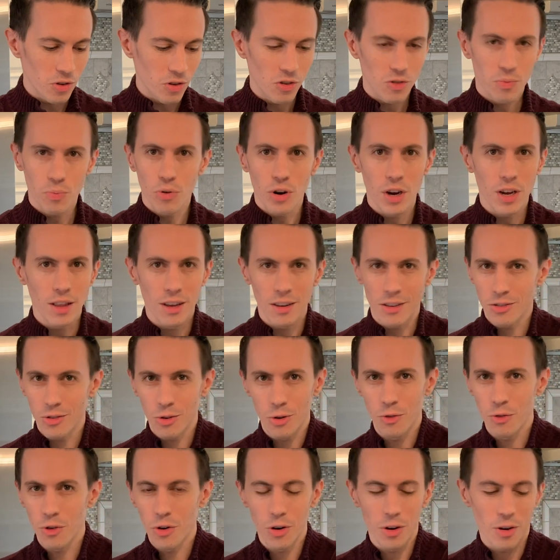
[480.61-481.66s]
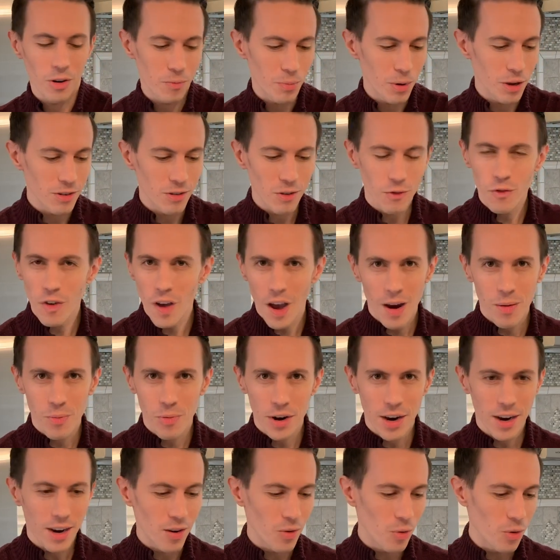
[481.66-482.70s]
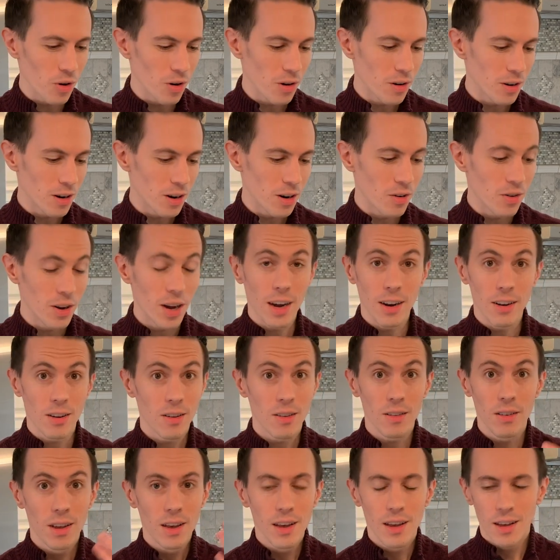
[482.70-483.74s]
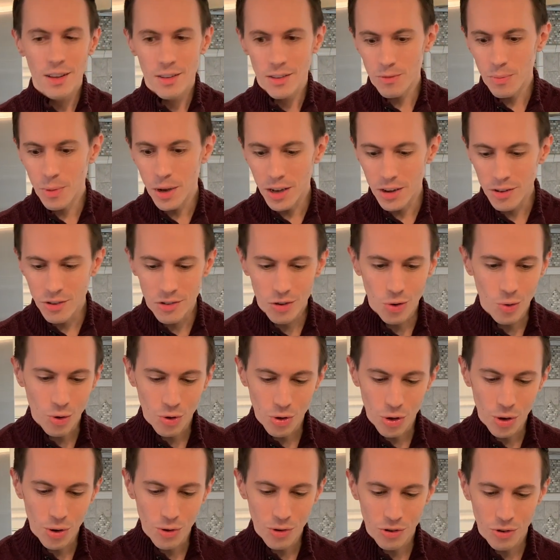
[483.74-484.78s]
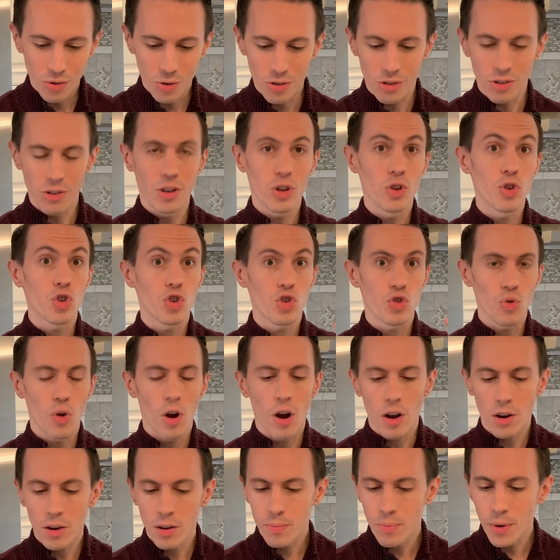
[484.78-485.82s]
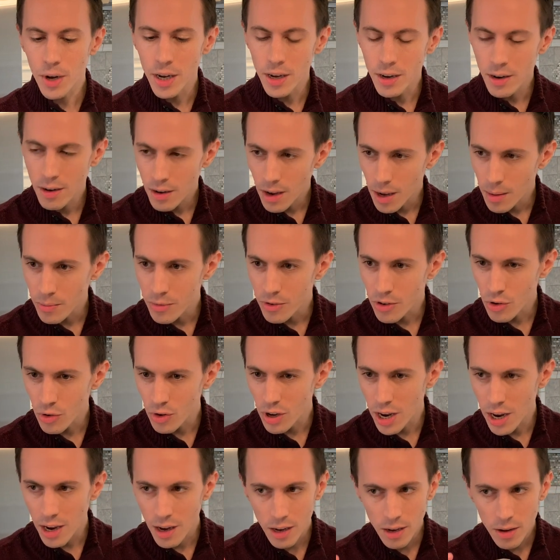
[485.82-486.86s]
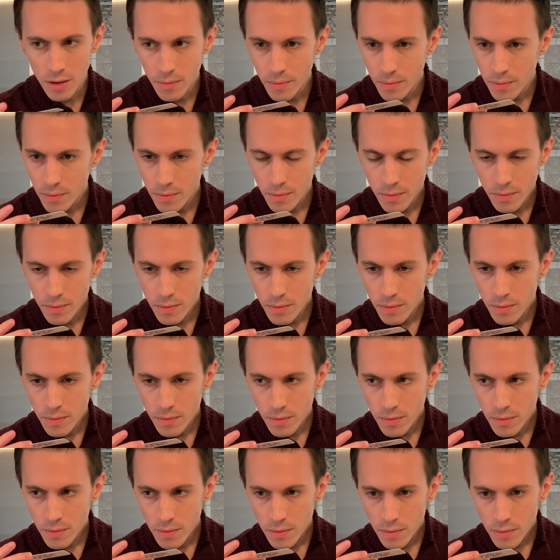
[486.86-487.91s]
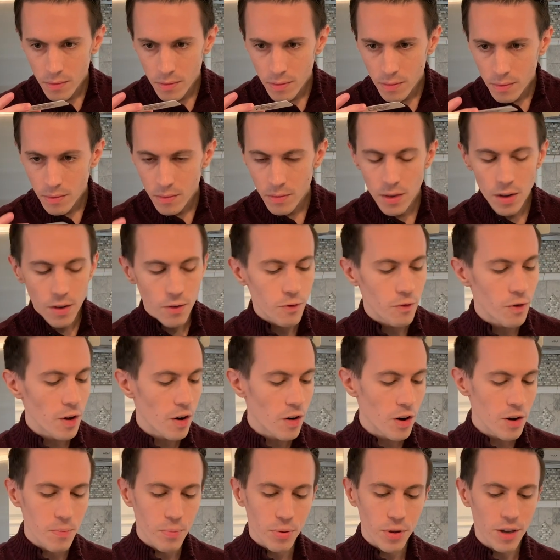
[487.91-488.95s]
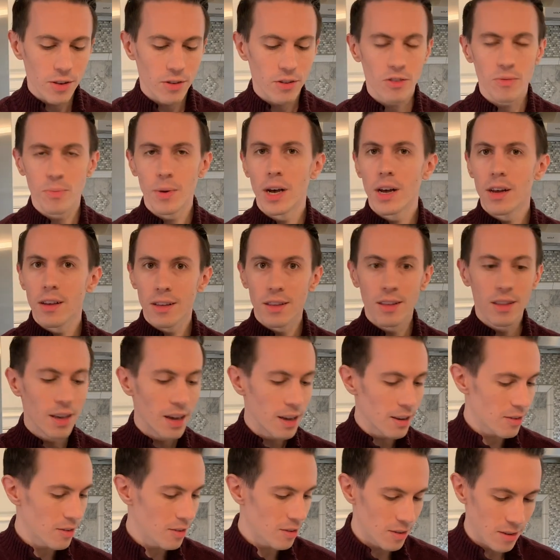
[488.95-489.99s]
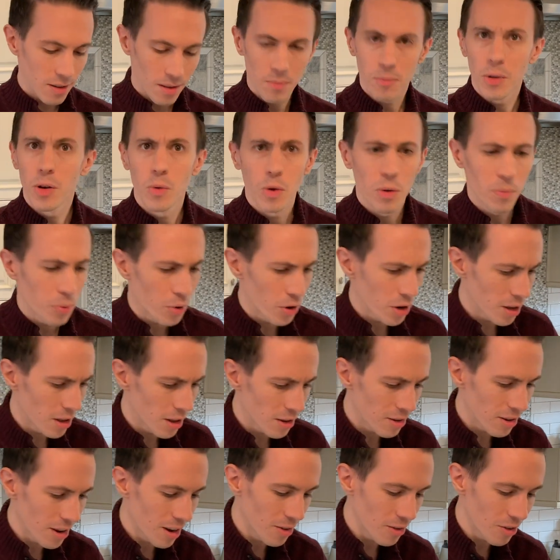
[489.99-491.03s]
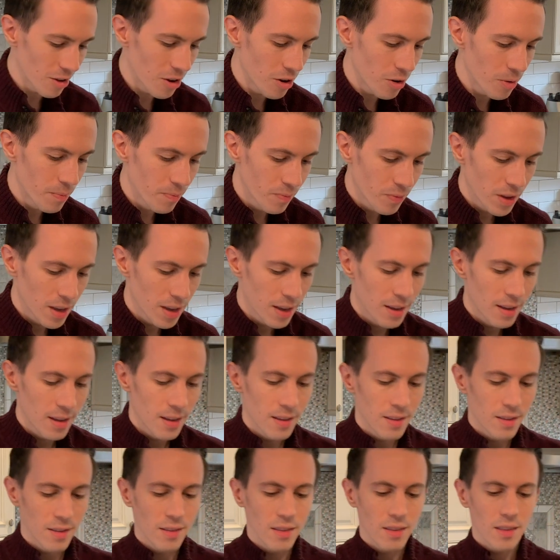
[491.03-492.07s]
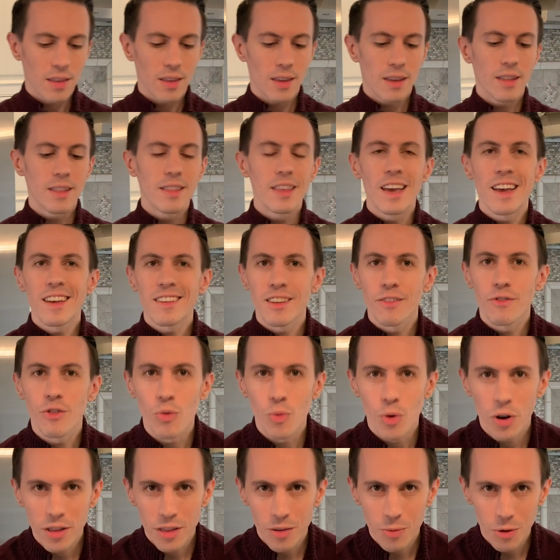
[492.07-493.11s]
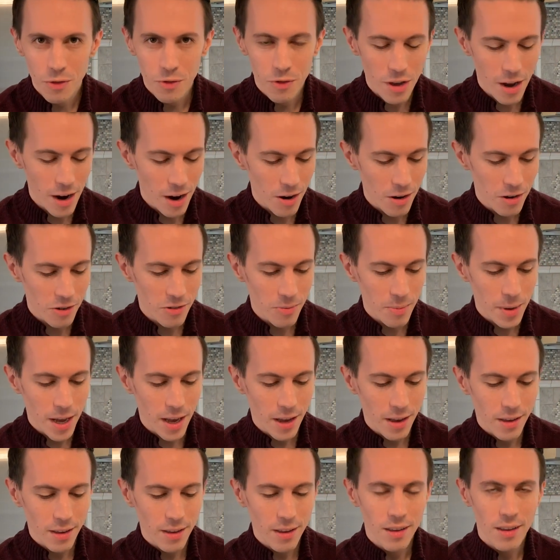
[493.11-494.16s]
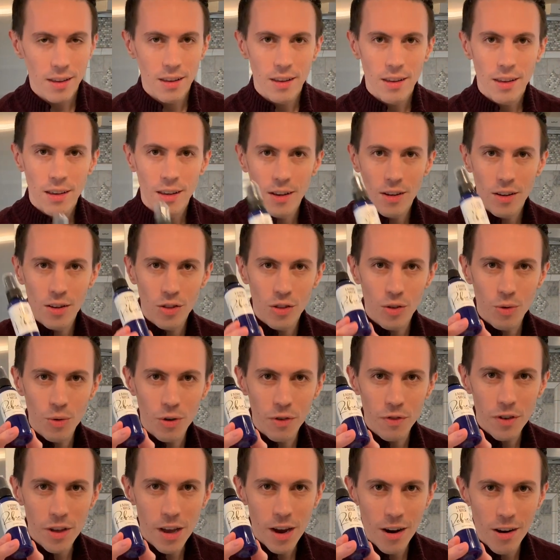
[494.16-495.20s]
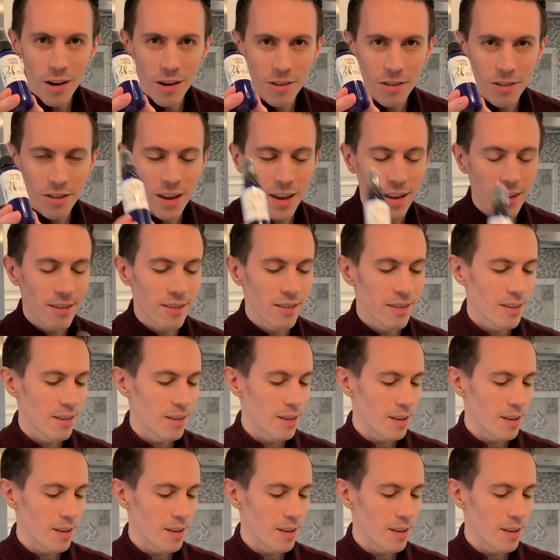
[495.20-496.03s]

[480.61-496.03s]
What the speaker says: to spray this over a piece of fabric or, you know, not smell it so close. So it's a little strong, but I'm still getting a very pleasant smell. This, I'm pointing this out to you. This, if you want the Riviera smell, the Riviera scent.